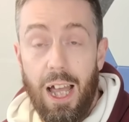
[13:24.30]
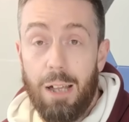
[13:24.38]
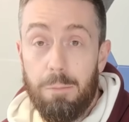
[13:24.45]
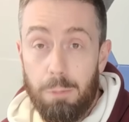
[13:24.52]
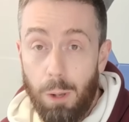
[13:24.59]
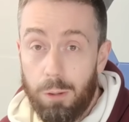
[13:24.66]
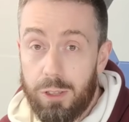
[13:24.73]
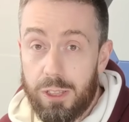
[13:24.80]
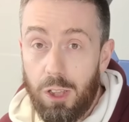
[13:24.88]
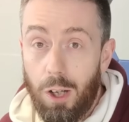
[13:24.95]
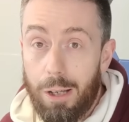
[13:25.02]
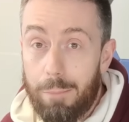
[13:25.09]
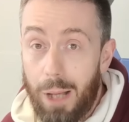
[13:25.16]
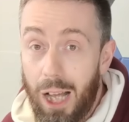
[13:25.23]
a
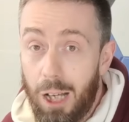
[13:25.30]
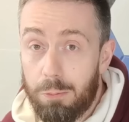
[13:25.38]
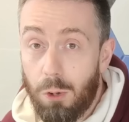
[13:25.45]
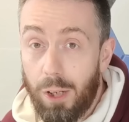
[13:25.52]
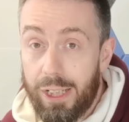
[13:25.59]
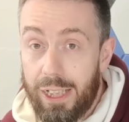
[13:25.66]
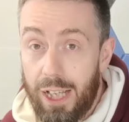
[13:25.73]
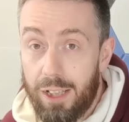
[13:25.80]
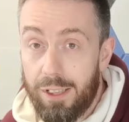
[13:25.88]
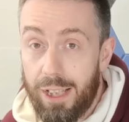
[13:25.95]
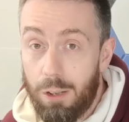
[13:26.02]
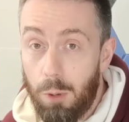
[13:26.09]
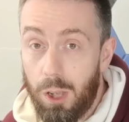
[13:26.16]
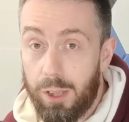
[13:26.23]
prototype upgrade here that
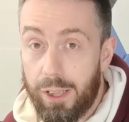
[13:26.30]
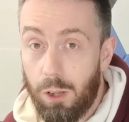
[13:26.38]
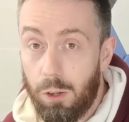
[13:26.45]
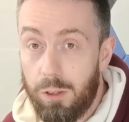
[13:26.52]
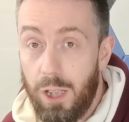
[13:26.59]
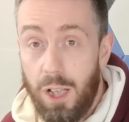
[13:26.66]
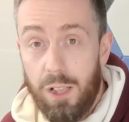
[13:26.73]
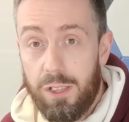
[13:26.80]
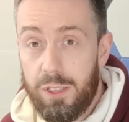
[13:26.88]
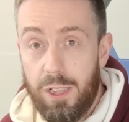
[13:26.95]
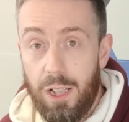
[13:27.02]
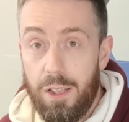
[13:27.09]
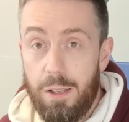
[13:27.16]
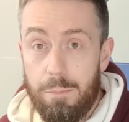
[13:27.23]
they're working on to
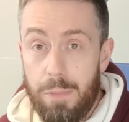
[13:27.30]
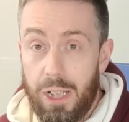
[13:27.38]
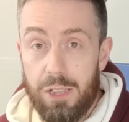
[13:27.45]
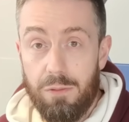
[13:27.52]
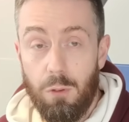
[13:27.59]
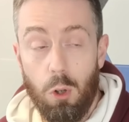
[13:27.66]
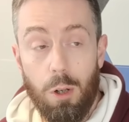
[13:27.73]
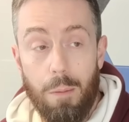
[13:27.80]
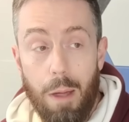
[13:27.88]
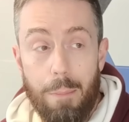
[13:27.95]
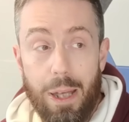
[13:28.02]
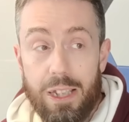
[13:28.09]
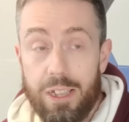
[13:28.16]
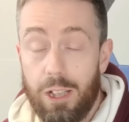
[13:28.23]
turn the Minisforum
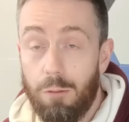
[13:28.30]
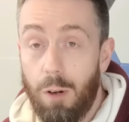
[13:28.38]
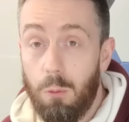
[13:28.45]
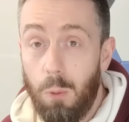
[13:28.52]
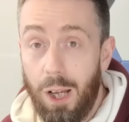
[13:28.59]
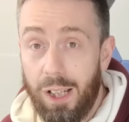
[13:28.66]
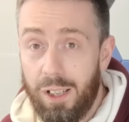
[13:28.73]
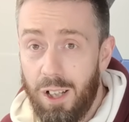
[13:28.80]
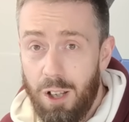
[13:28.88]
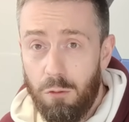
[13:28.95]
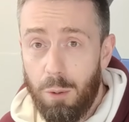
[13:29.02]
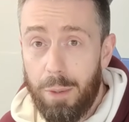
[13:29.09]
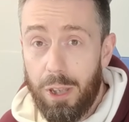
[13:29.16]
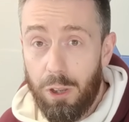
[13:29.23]
MS01
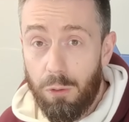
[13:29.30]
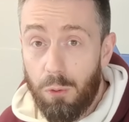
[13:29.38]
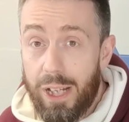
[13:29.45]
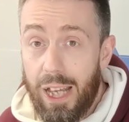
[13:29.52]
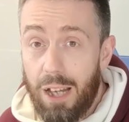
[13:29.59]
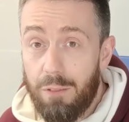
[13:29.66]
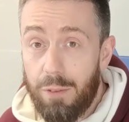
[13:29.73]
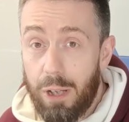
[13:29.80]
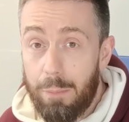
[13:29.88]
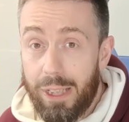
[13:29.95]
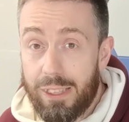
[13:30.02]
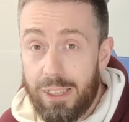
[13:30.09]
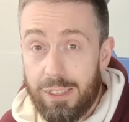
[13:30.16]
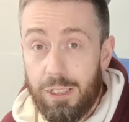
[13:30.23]
from a 3
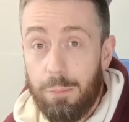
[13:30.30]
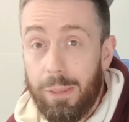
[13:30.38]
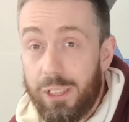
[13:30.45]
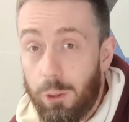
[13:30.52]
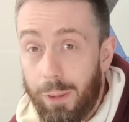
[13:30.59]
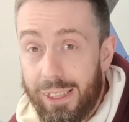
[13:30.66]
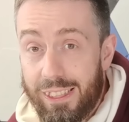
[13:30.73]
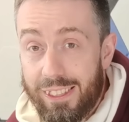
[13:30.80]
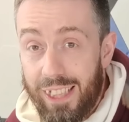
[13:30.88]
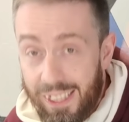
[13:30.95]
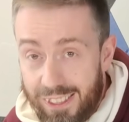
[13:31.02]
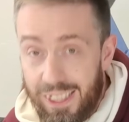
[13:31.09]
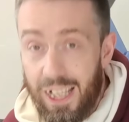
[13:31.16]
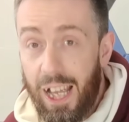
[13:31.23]
NVMe system system into a
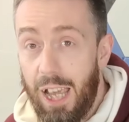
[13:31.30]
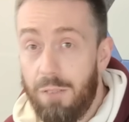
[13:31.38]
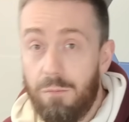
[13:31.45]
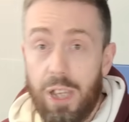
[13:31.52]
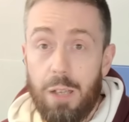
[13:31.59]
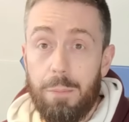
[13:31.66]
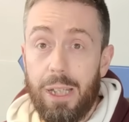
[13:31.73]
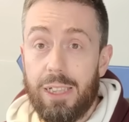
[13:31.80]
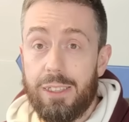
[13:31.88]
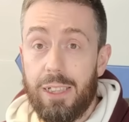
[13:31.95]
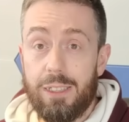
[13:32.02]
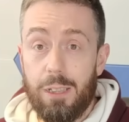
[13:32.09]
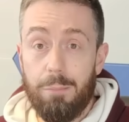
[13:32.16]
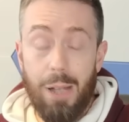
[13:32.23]
6 NVMe
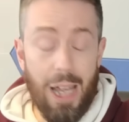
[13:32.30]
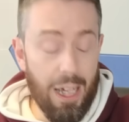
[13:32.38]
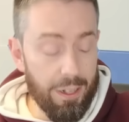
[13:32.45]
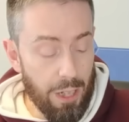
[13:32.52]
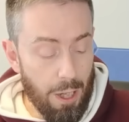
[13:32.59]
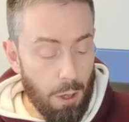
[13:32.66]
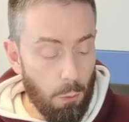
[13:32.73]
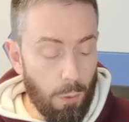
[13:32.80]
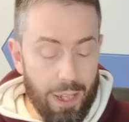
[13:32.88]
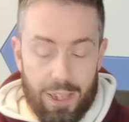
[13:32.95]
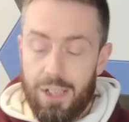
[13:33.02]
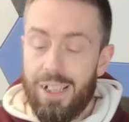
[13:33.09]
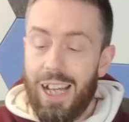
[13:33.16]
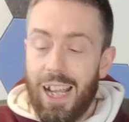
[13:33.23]
system. And
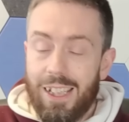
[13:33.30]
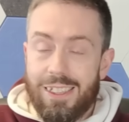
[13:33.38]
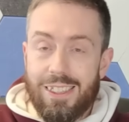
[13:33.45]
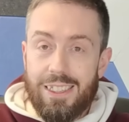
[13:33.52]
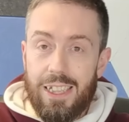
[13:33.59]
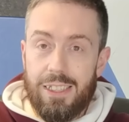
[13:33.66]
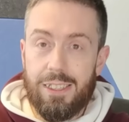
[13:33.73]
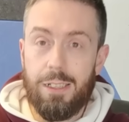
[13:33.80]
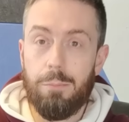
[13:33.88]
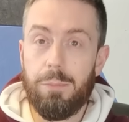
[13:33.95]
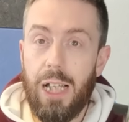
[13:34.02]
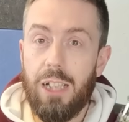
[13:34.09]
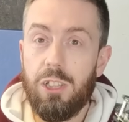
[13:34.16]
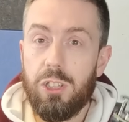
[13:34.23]
with NAS
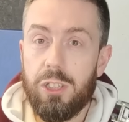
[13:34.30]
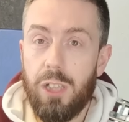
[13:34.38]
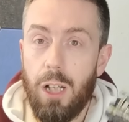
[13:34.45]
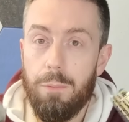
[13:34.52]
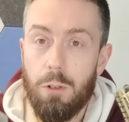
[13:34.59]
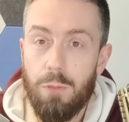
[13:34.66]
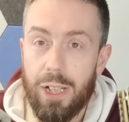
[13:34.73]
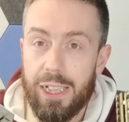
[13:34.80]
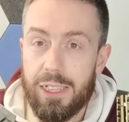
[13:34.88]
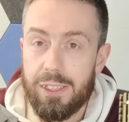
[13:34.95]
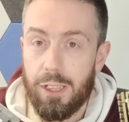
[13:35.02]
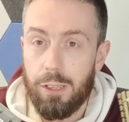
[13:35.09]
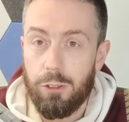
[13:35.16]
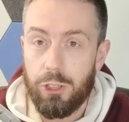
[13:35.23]
systems and server ready
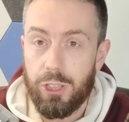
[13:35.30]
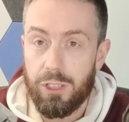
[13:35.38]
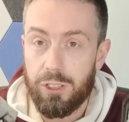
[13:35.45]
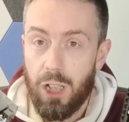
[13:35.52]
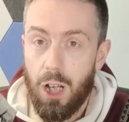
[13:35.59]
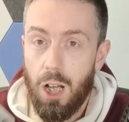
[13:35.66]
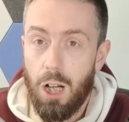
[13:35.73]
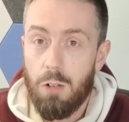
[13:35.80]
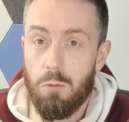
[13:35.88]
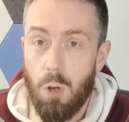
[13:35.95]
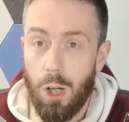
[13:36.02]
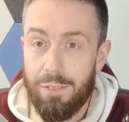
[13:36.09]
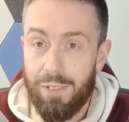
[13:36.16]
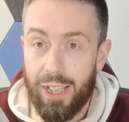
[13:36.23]
solutions
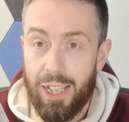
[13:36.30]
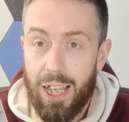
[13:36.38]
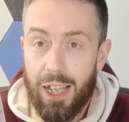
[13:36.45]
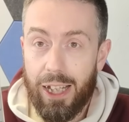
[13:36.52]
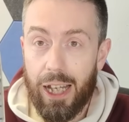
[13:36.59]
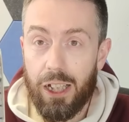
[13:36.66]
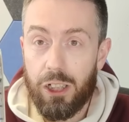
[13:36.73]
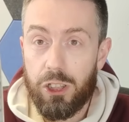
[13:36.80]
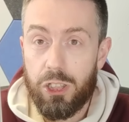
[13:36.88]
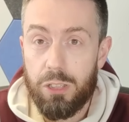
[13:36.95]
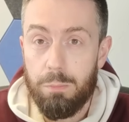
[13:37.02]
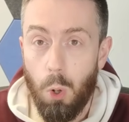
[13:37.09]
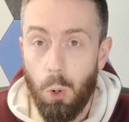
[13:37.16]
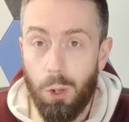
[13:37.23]
arriving, getting
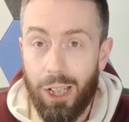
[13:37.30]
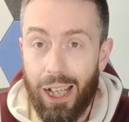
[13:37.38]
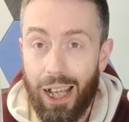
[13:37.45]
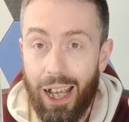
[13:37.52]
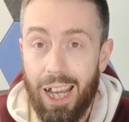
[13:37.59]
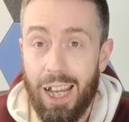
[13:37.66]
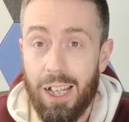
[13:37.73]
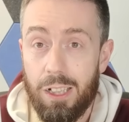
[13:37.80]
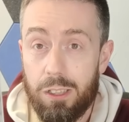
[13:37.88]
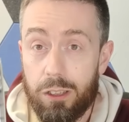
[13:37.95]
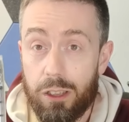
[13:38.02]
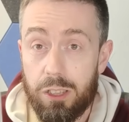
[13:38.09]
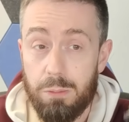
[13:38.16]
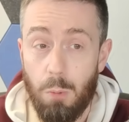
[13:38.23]
smaller
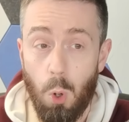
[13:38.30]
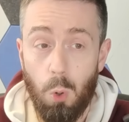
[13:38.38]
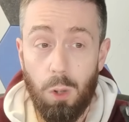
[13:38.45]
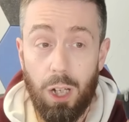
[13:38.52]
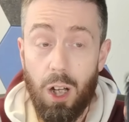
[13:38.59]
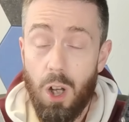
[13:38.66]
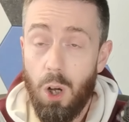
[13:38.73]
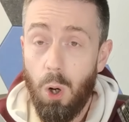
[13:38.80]
and smaller,